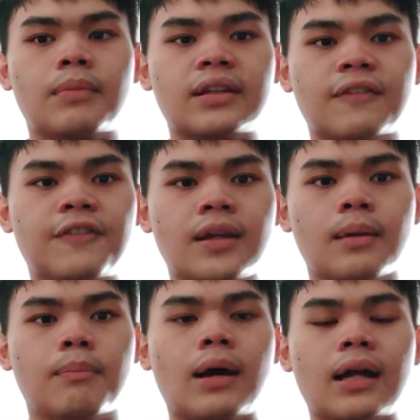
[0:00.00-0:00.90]
benefit
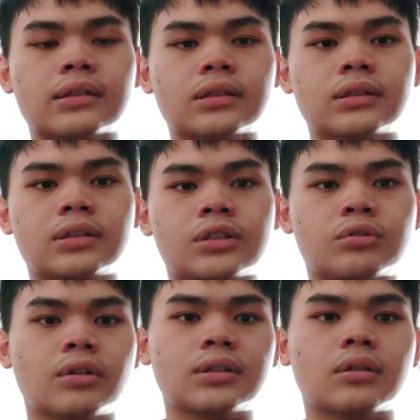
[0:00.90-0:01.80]
but
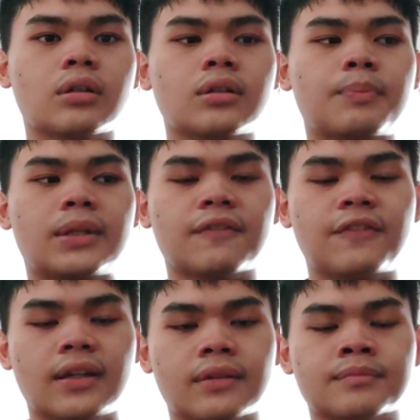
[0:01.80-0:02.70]
destroy the long term
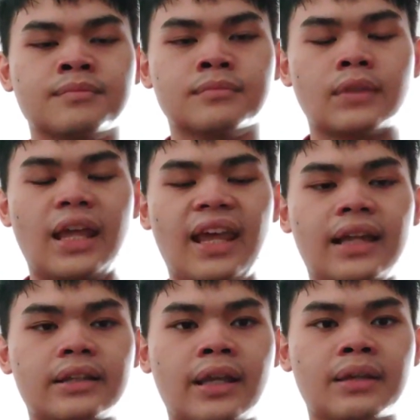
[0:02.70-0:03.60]
benefit,
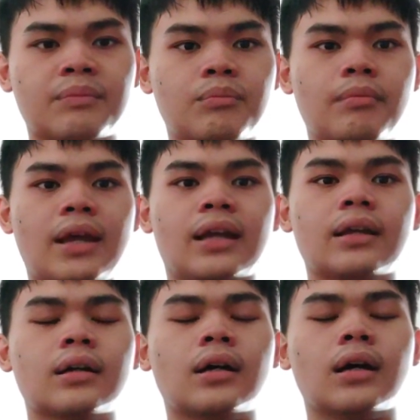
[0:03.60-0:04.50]
and they may
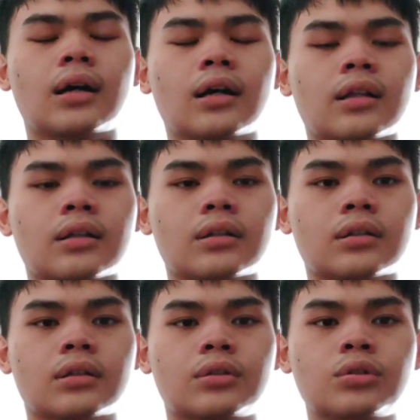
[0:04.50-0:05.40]

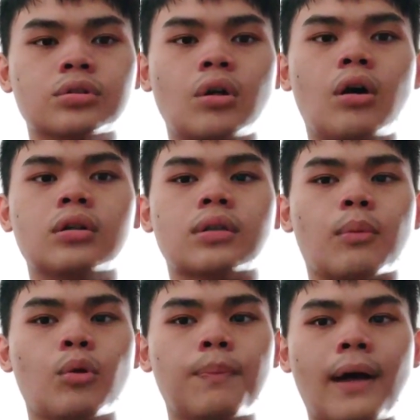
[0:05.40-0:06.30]
use all the
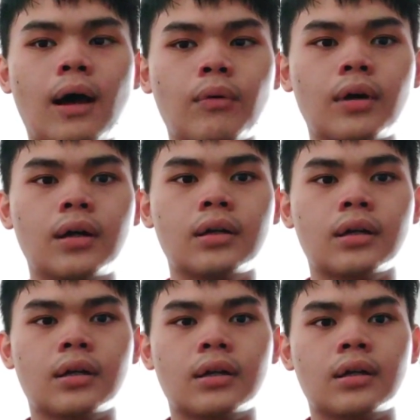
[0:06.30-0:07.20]
willpower
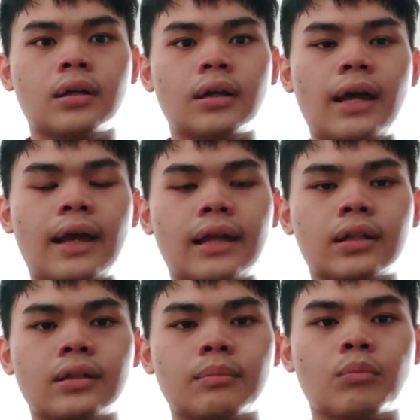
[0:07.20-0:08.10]

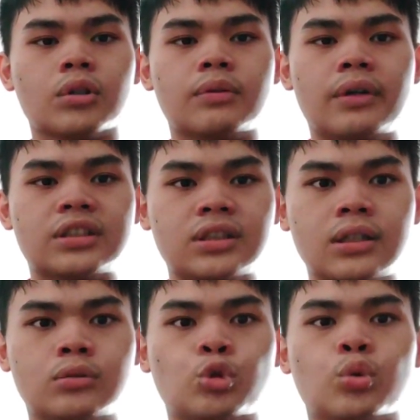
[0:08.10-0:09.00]
and
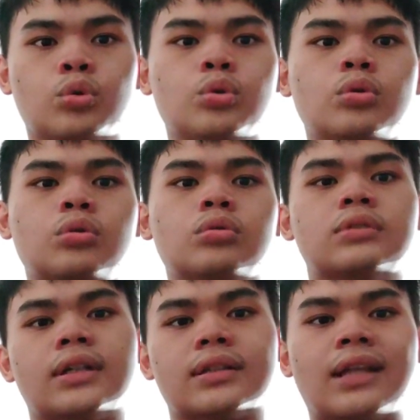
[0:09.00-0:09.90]
motivation to do
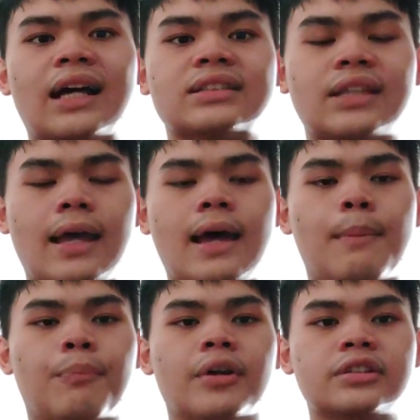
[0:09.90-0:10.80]
the tasks that
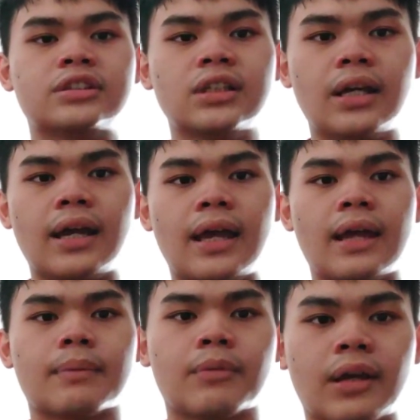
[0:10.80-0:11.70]
are pressure
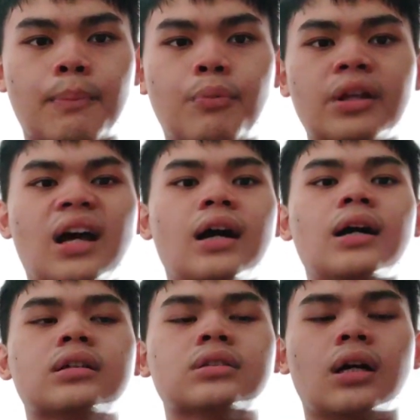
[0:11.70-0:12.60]
and can bring
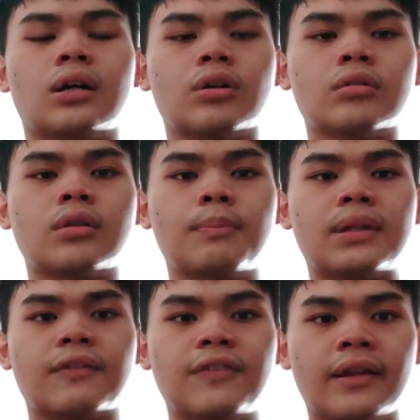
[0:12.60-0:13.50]
us a long term
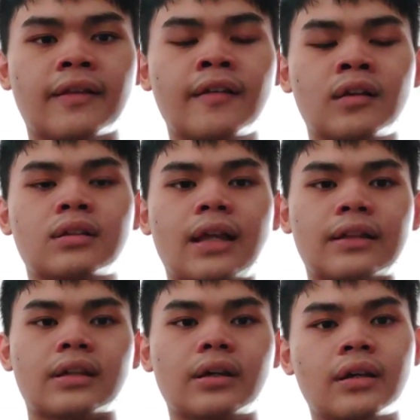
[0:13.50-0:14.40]
benefit,
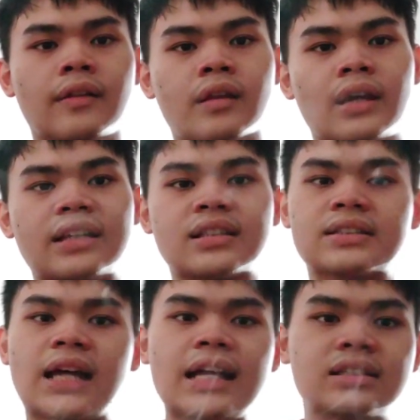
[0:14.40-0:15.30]
like the
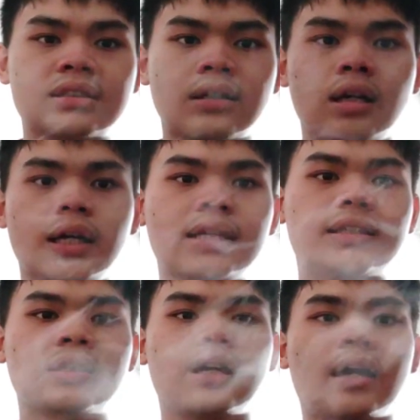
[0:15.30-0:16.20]
exercise,
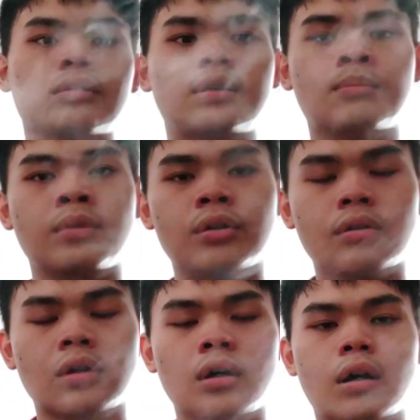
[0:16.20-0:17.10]
eating the healthy meal,
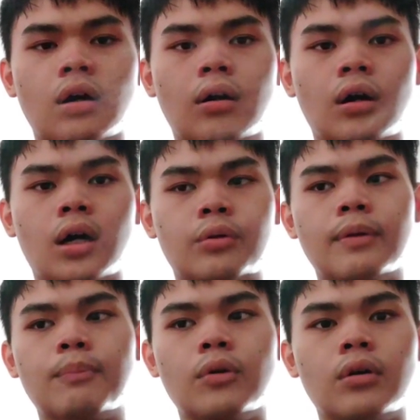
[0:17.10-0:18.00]

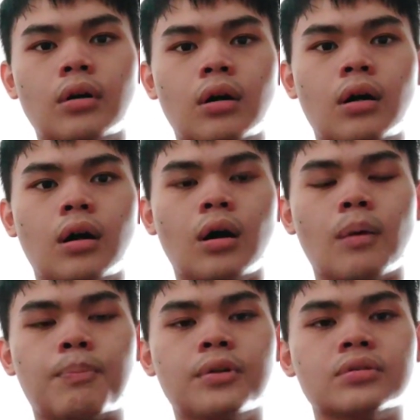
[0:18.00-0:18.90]
read book,
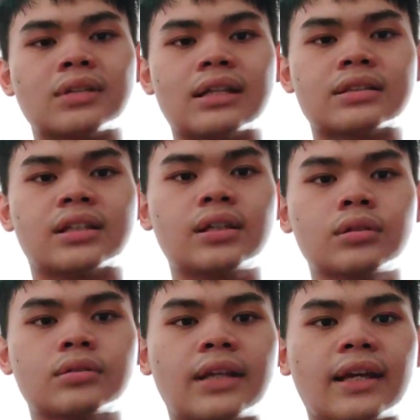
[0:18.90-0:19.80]
or build some
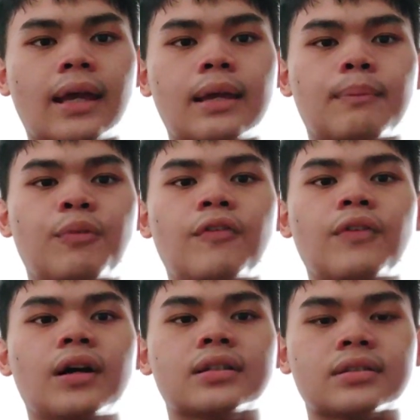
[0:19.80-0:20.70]
skill that can improve
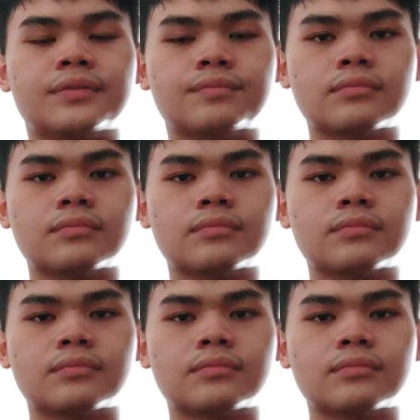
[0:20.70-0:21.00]
us.